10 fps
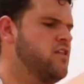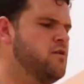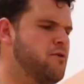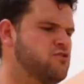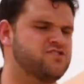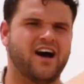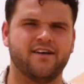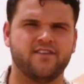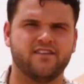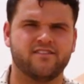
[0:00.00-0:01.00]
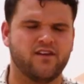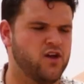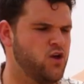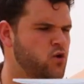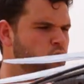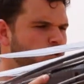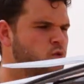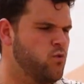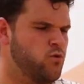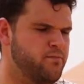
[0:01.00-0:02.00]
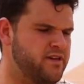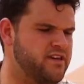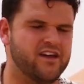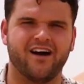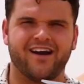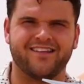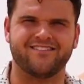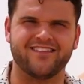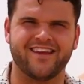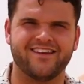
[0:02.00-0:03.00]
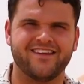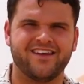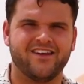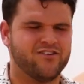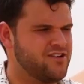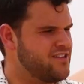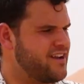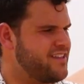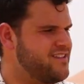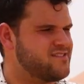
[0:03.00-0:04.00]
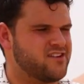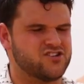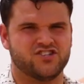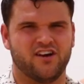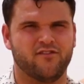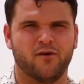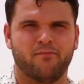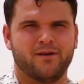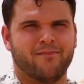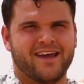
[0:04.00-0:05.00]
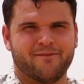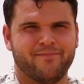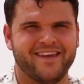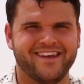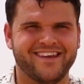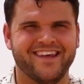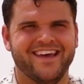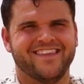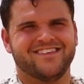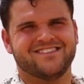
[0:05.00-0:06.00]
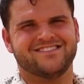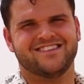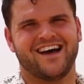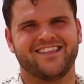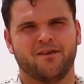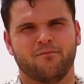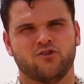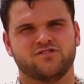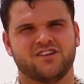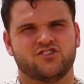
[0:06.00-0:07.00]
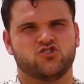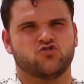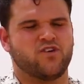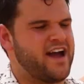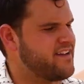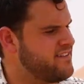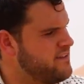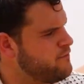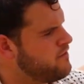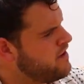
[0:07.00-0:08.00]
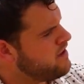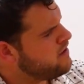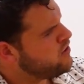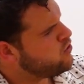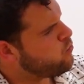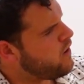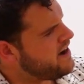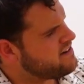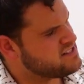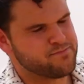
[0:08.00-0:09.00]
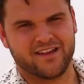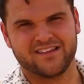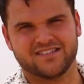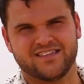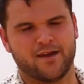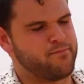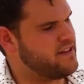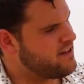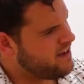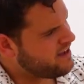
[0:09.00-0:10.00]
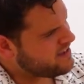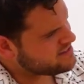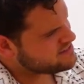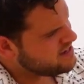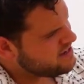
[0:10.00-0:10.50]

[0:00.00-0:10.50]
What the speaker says: The most obvious would be on its landing gear, like this on a shelf. But in my opinion, this is not the most attractive way to display the set because